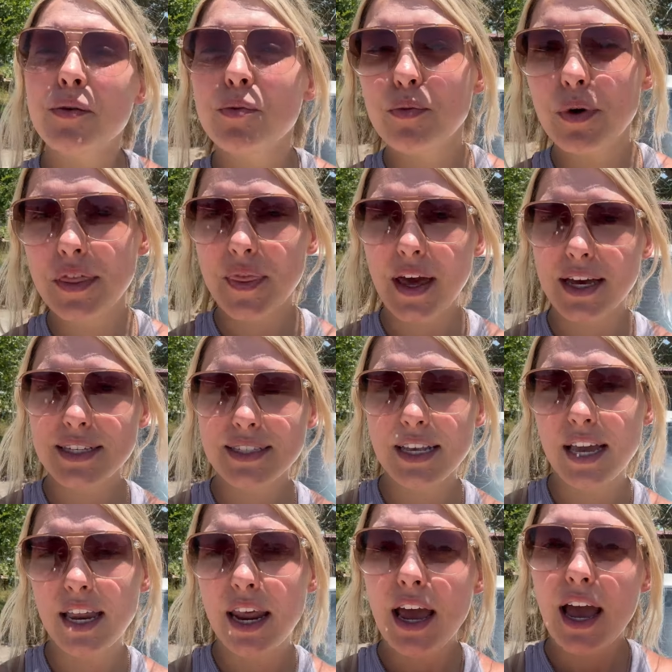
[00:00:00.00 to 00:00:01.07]
With that
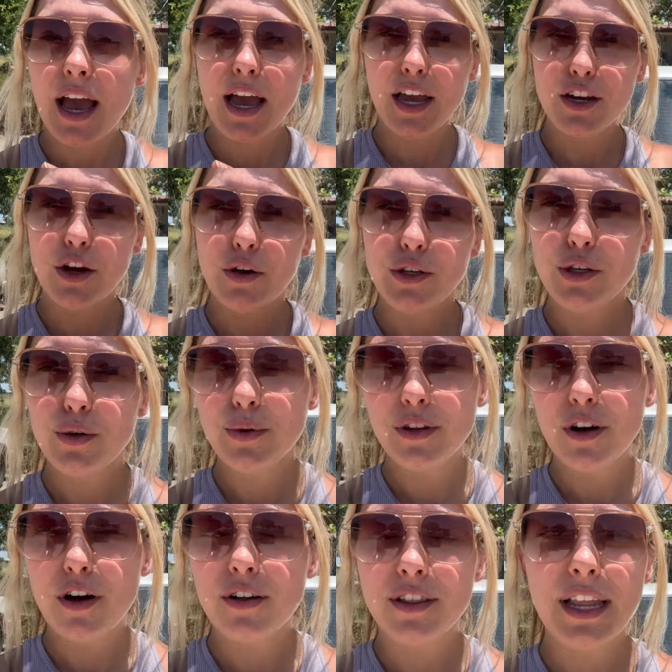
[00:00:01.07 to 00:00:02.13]
said, I know you
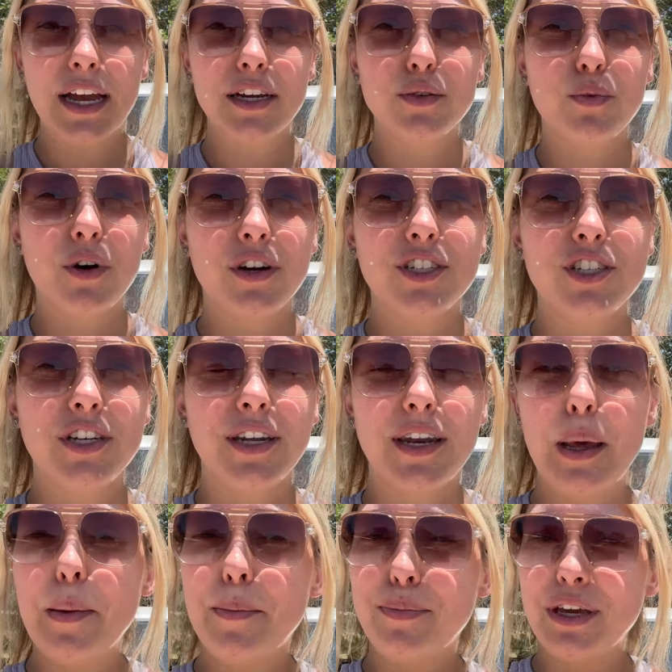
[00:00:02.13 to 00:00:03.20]
all liked watching
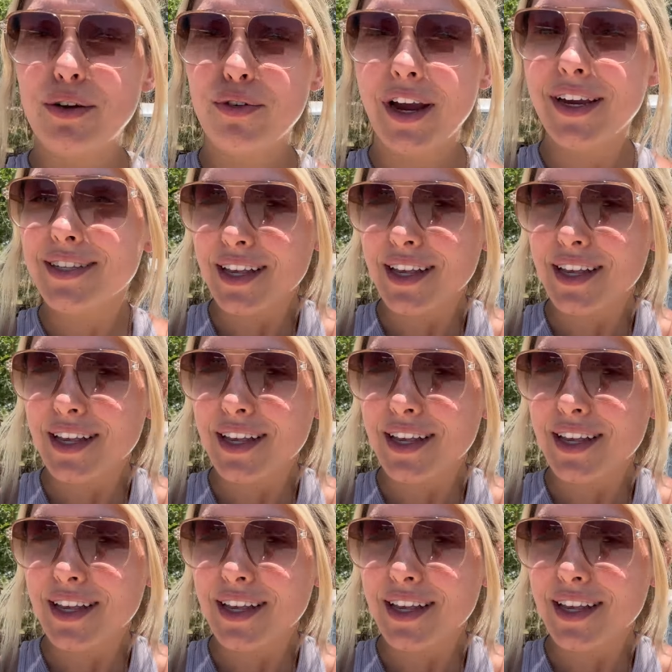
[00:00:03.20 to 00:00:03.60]
me race.